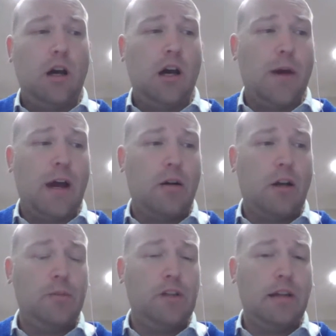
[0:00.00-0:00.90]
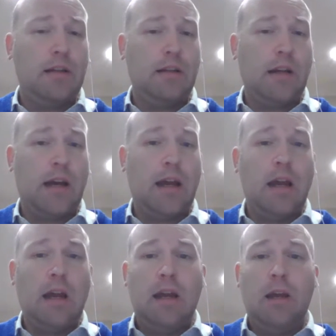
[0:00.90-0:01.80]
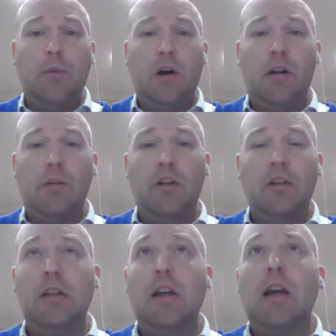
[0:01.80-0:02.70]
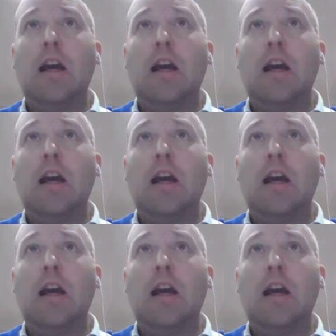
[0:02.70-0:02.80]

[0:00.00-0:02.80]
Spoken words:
outcomes yesterday in Parliament,